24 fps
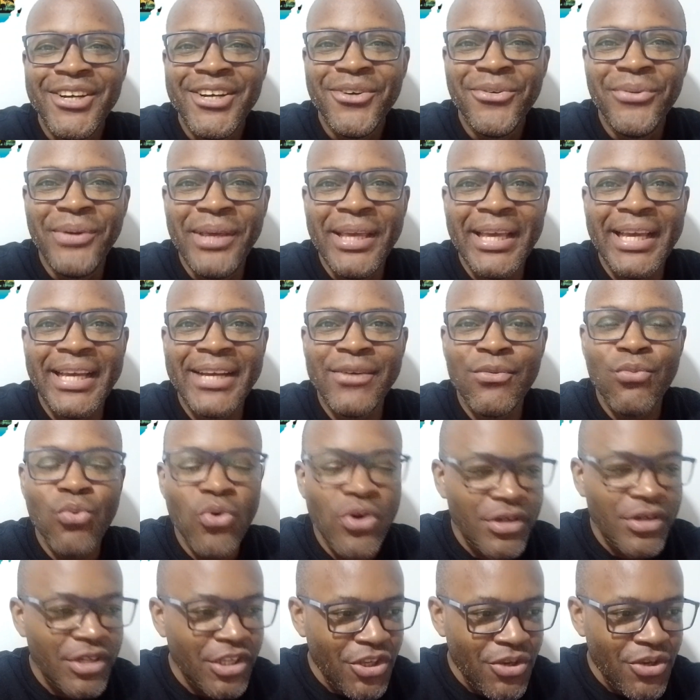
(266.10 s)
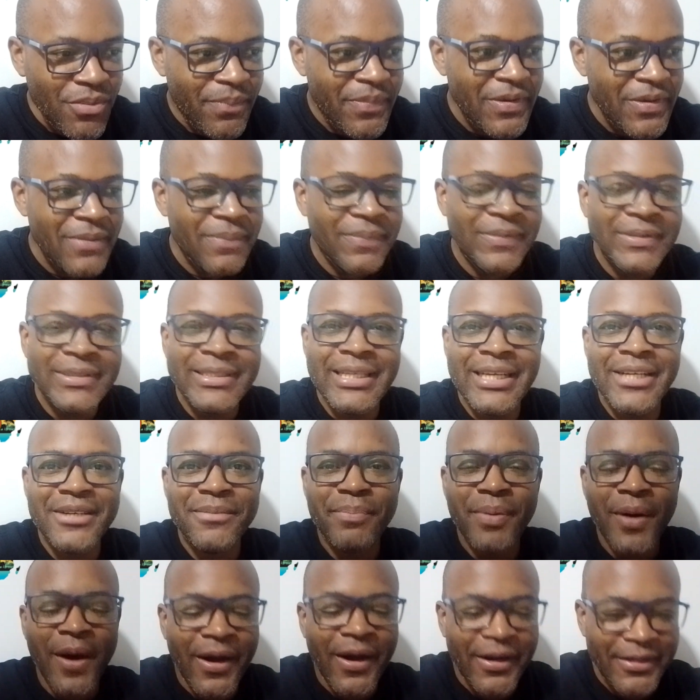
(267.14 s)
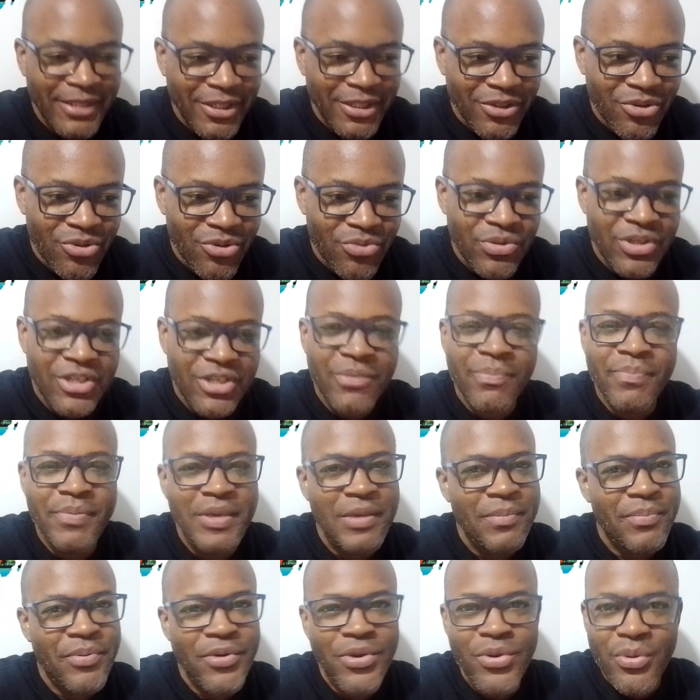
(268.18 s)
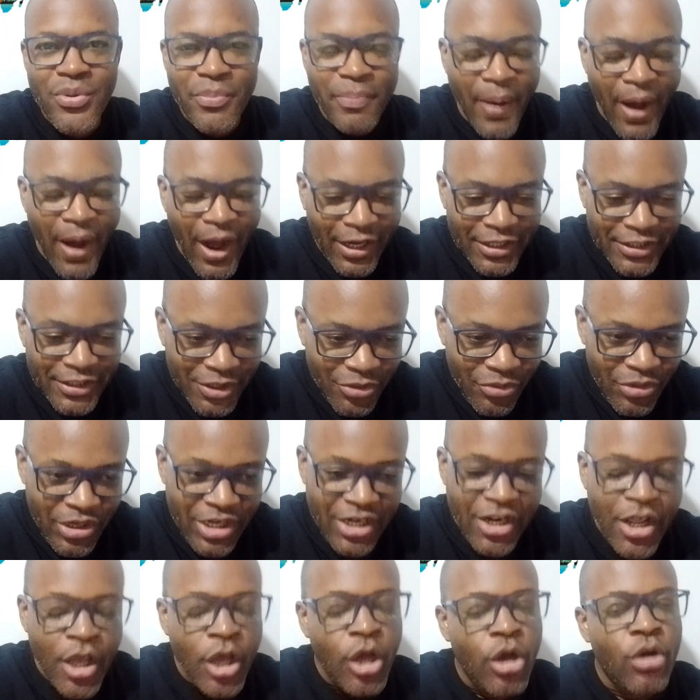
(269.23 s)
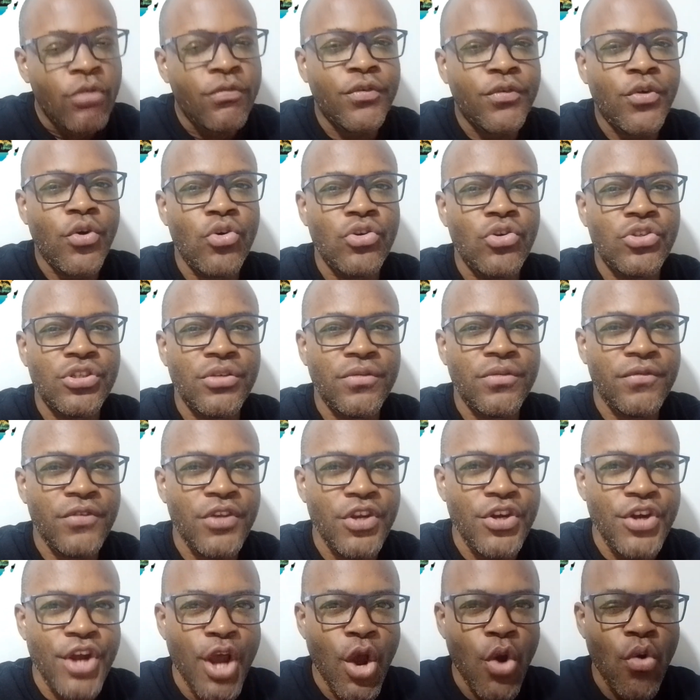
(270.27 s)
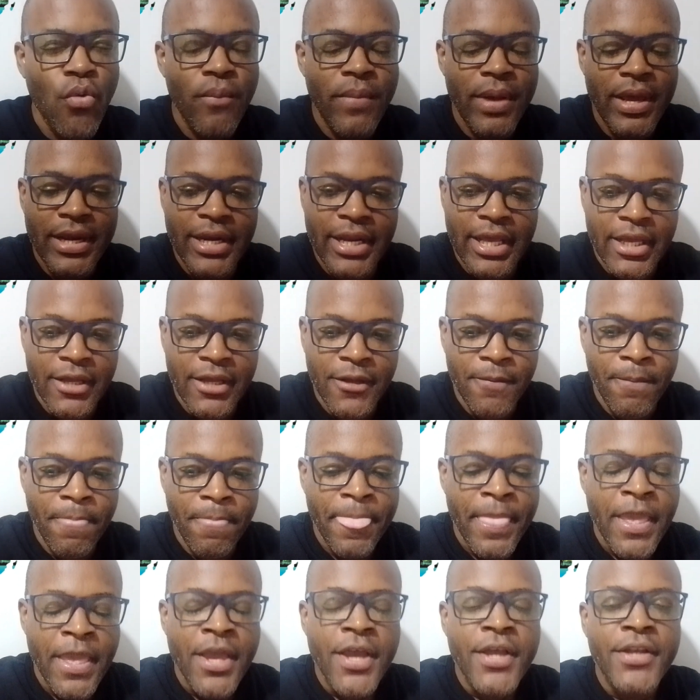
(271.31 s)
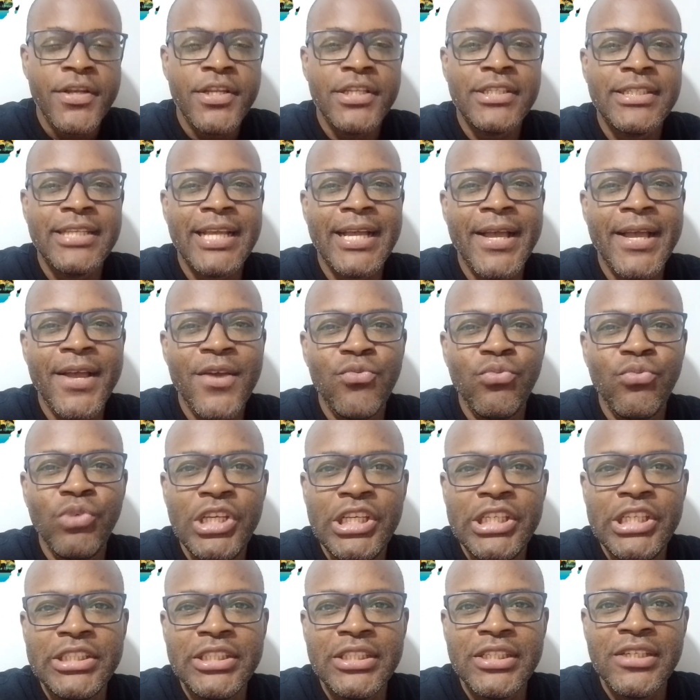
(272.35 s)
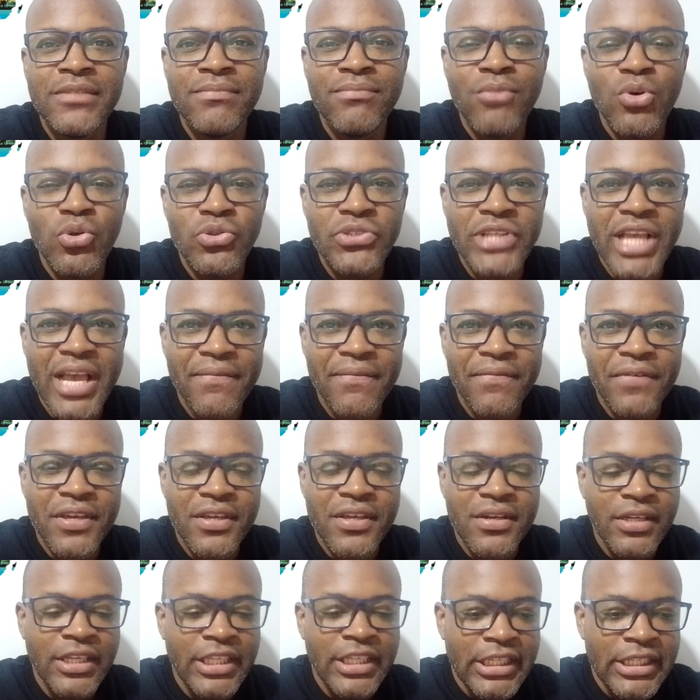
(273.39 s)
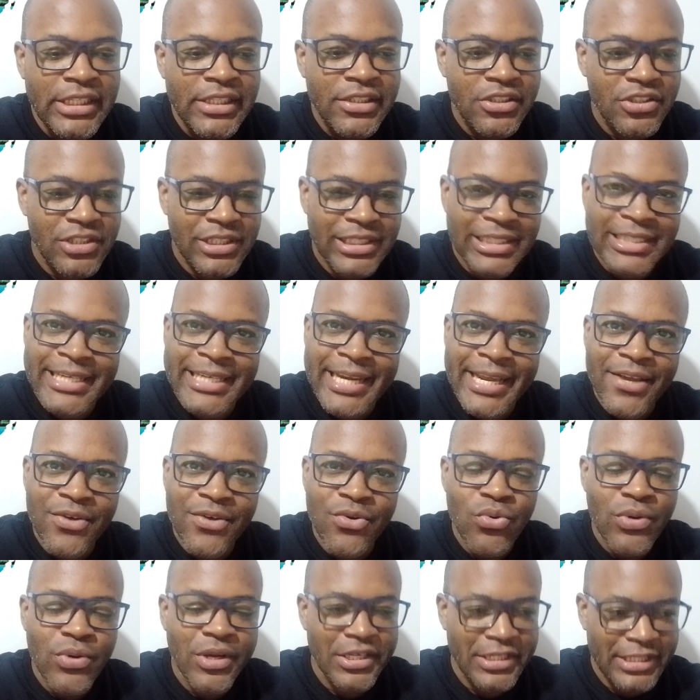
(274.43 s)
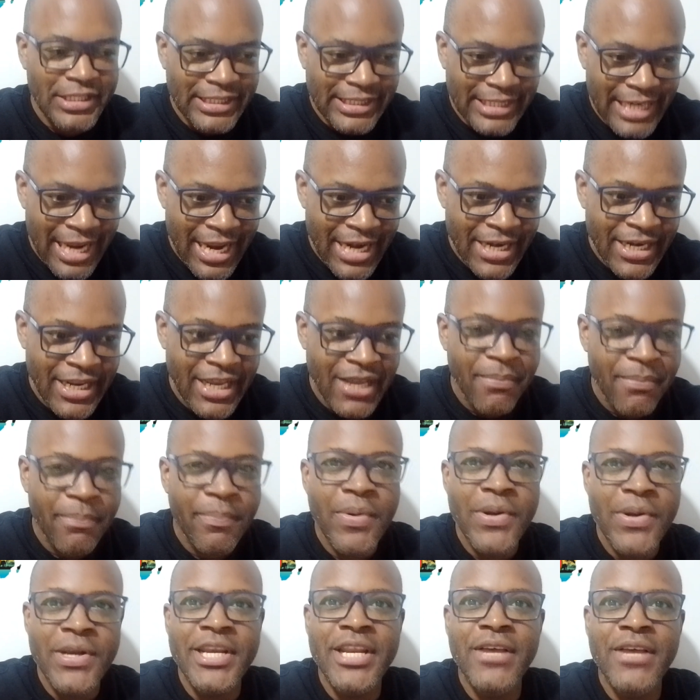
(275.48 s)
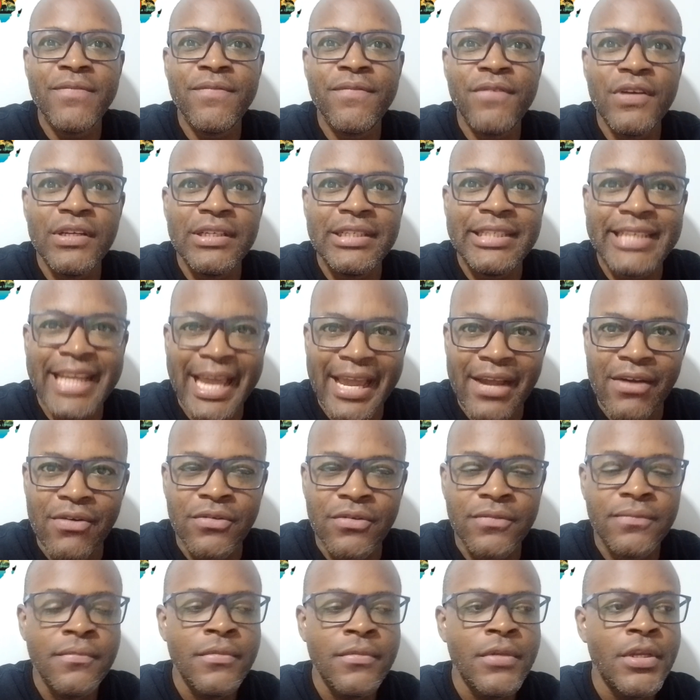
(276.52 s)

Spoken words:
we are warning you people that partnering with the people you're partnering. Of course, if you know, man, the Sahel region and most African leaders today who are standing and putting their foot down,